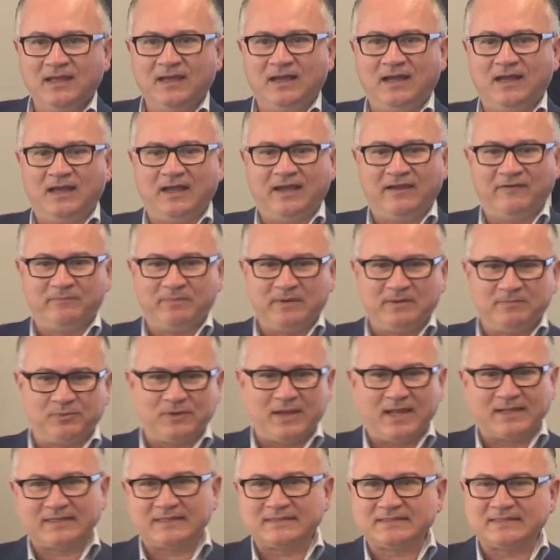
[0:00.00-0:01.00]
Uh, I've been
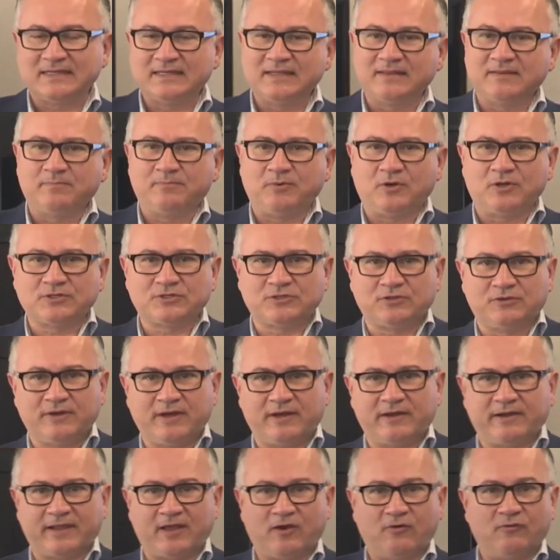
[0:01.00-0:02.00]
practicing in the Boston
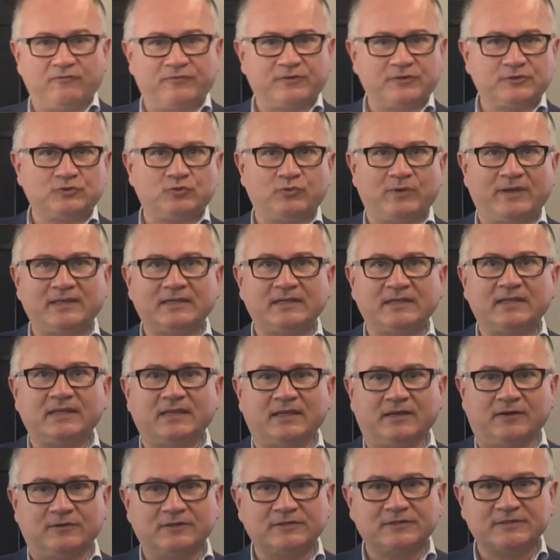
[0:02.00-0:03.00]
area over 20
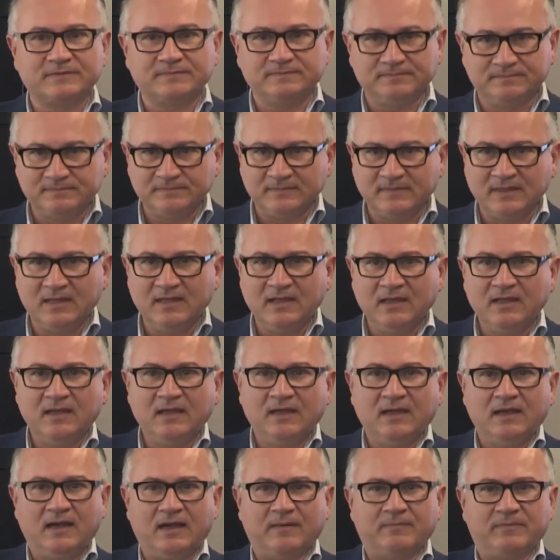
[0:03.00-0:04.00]
years.
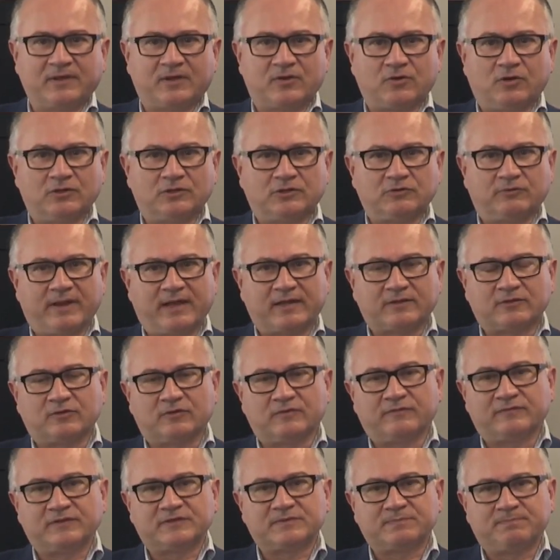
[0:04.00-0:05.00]
I'm the co-director
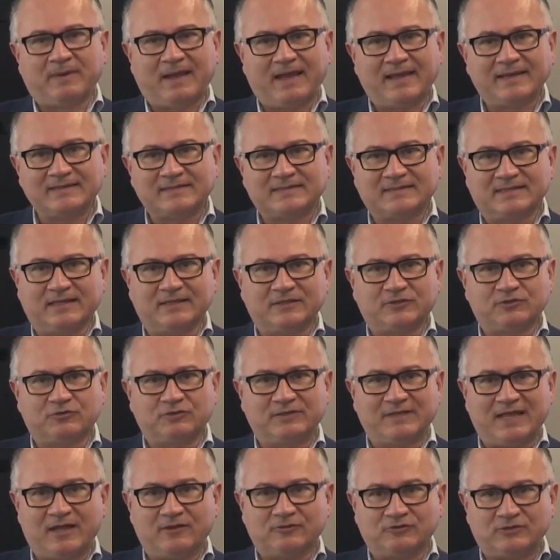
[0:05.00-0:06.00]
of the Spine Center
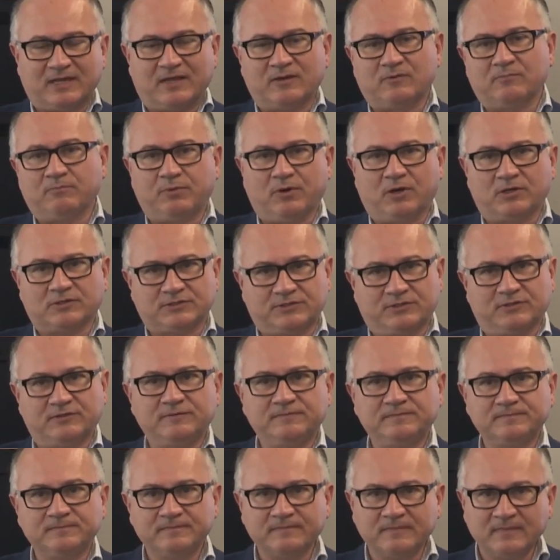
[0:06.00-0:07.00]
downtown
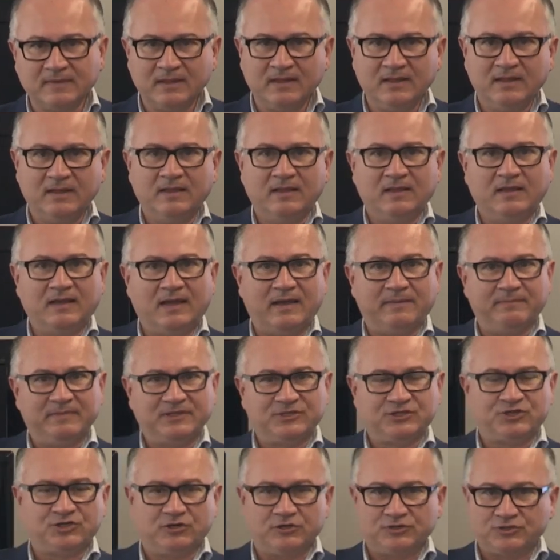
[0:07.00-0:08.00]
Boston. I'm
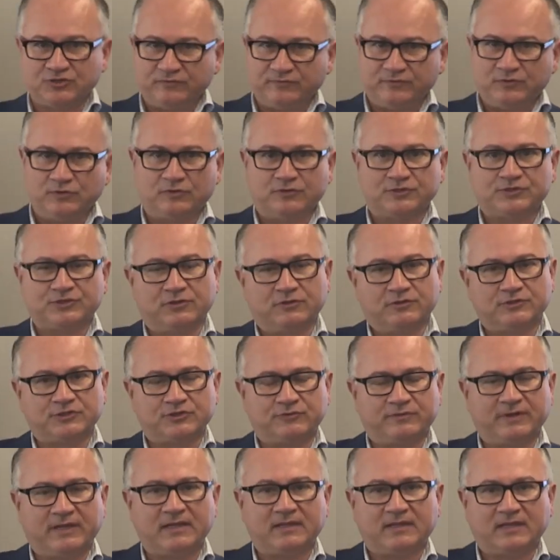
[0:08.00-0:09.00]
in charge of
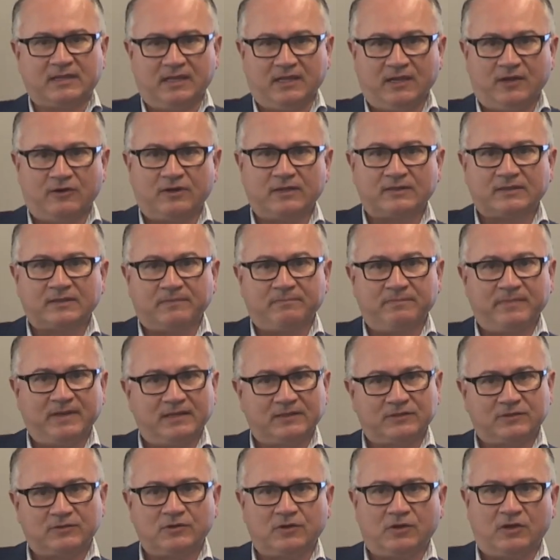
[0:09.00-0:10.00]
neurosurgery here at the
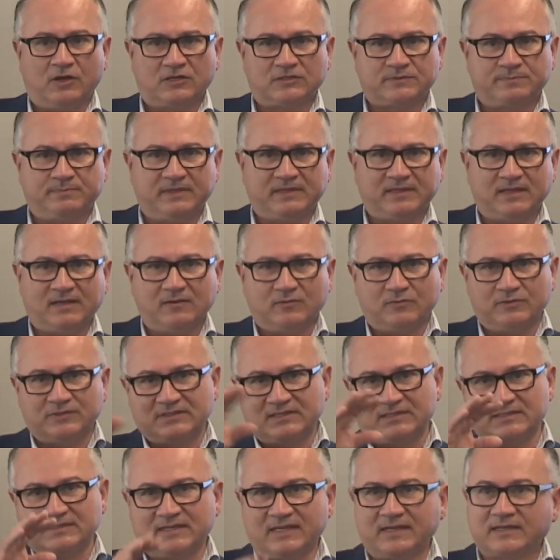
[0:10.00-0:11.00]
Milton Hospital,
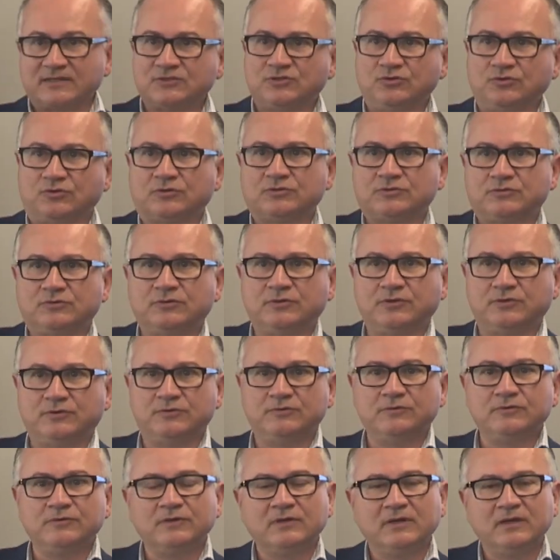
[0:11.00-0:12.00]
which is next door to
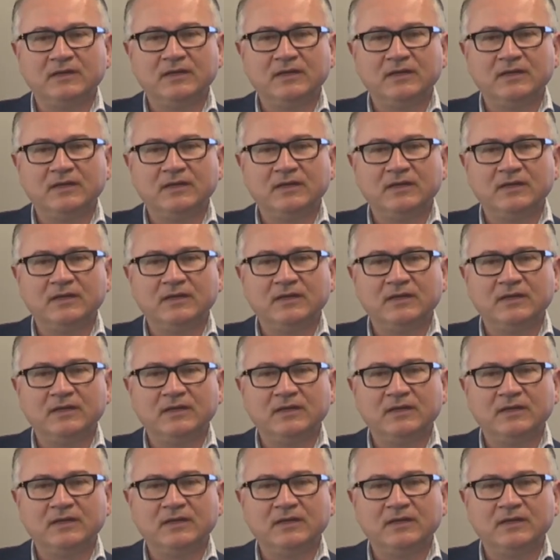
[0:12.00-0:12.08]
you.